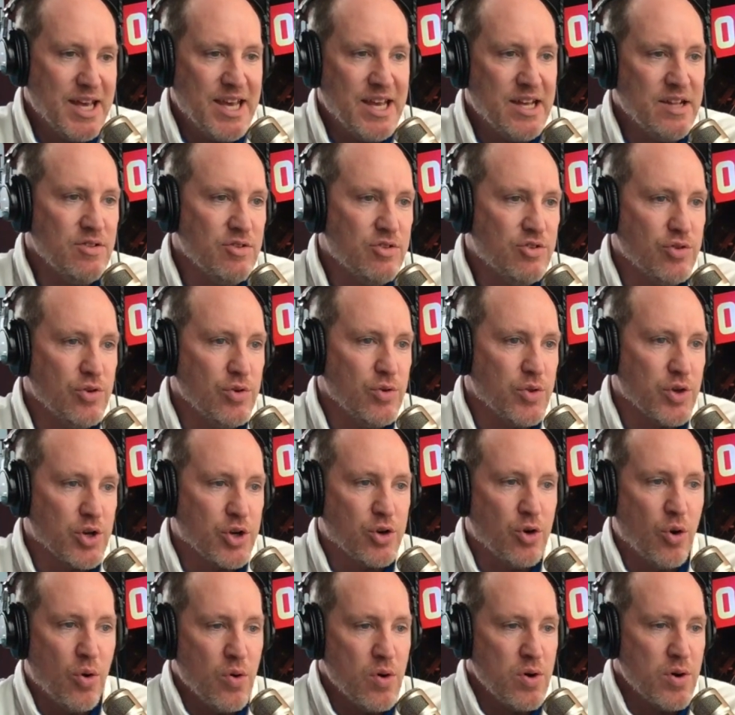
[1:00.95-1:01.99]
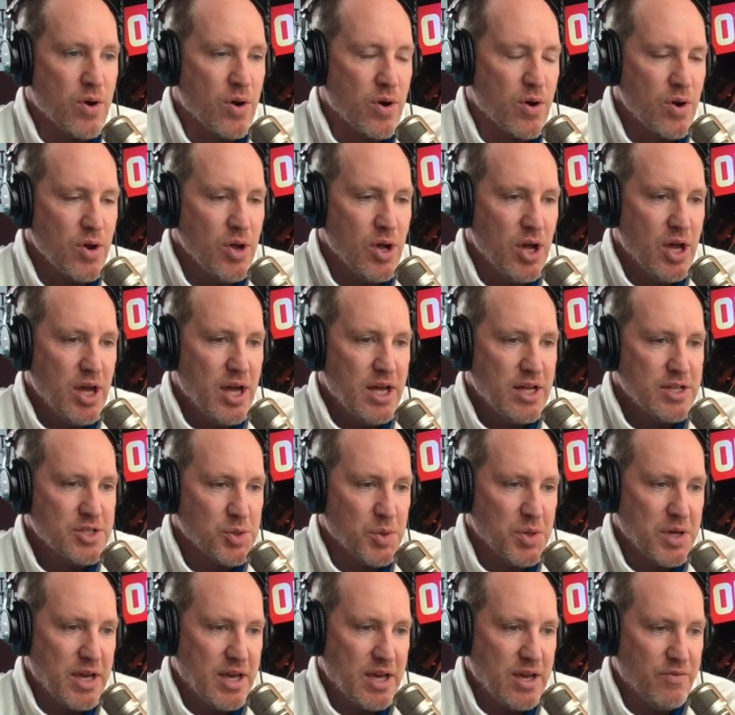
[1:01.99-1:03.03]
into the corner,
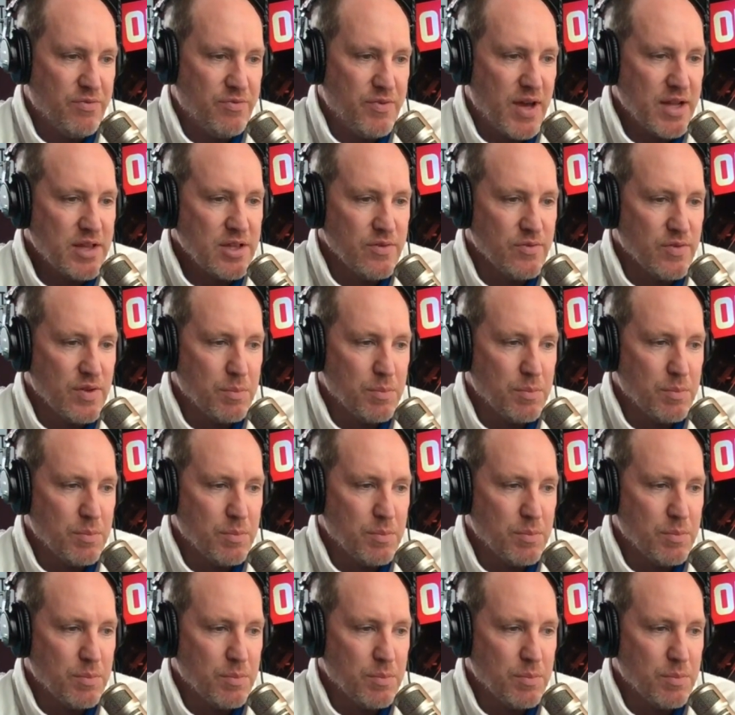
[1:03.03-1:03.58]
so he effectively